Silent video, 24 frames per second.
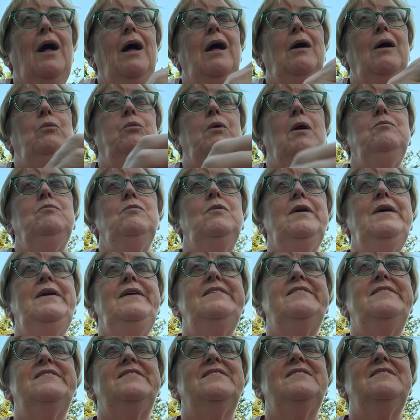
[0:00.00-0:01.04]
when we
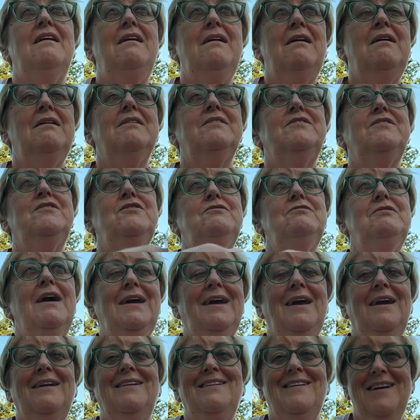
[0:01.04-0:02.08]
start to
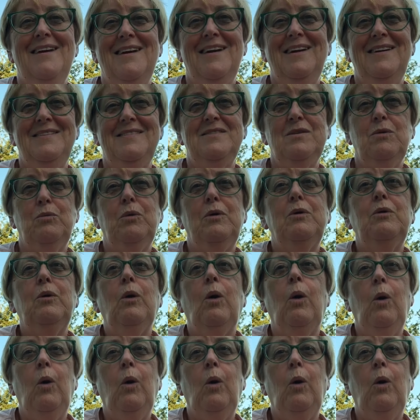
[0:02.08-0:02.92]
recognise that we're